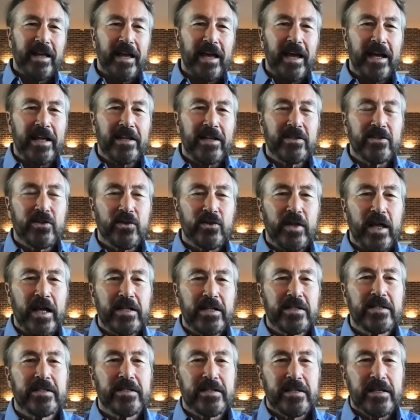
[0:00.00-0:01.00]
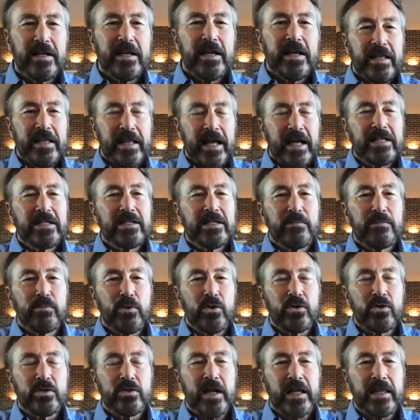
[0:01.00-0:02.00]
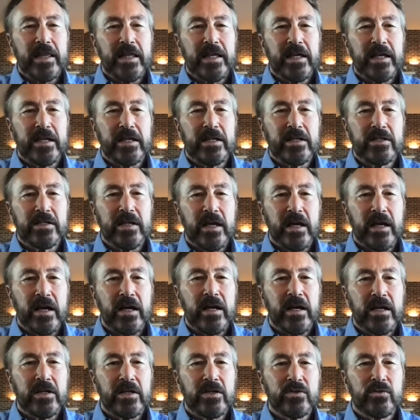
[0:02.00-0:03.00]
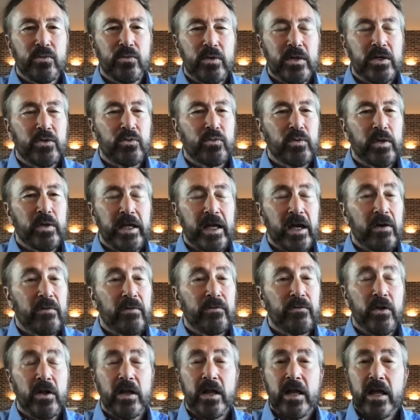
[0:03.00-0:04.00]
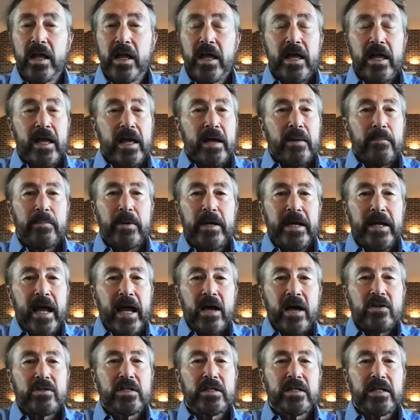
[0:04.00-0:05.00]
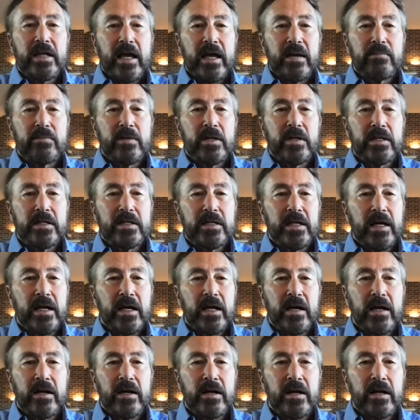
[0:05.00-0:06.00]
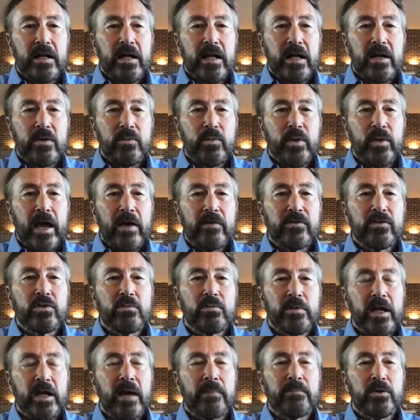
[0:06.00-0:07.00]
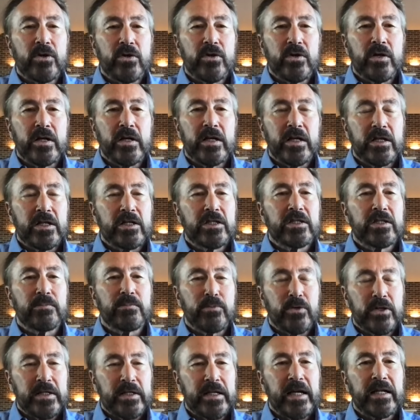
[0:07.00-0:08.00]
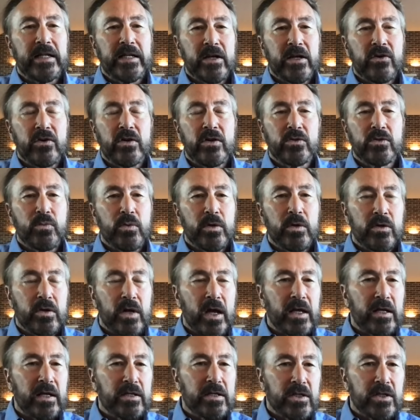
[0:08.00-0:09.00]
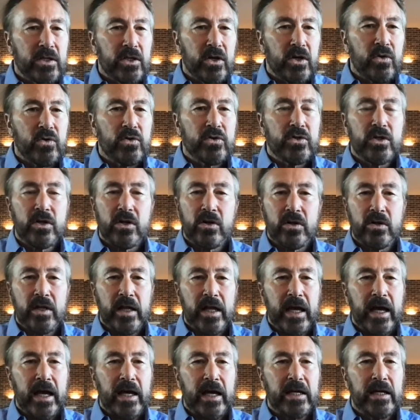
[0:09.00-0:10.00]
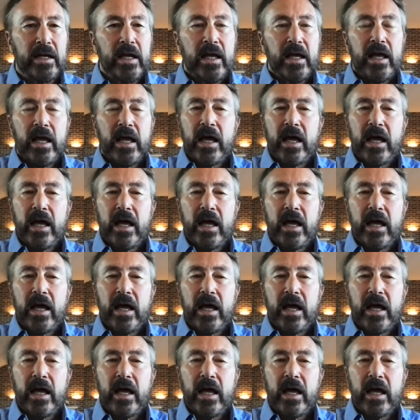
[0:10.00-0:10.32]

And so that's the approach I think is really helpful. But now's the time that we have so many opportunities to protect areas, whether or not it's in the ocean or land.